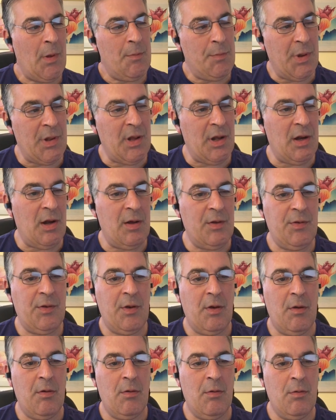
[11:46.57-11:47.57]
But that
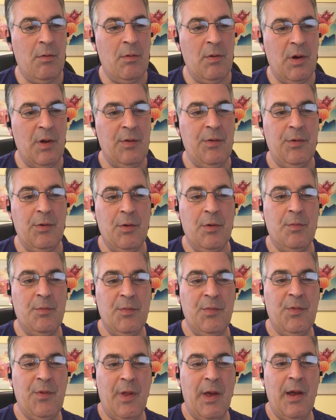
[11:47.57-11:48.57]
also
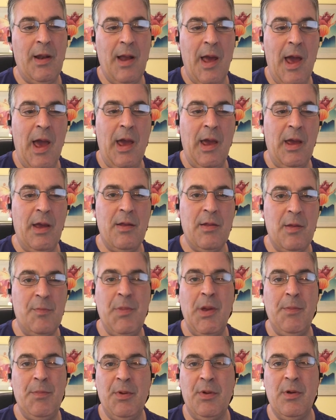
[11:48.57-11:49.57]
assumes that the
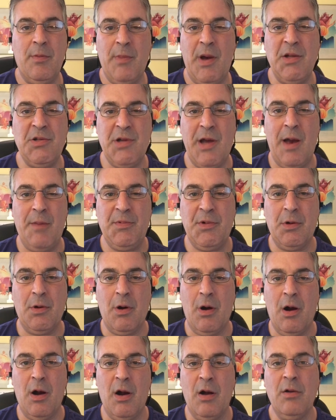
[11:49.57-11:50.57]
people in my chapter
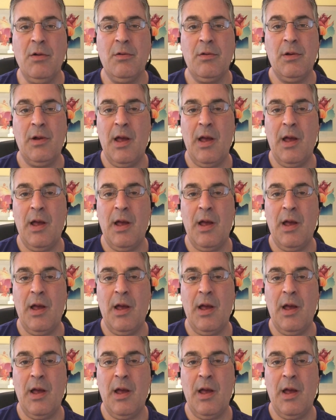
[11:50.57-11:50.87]
are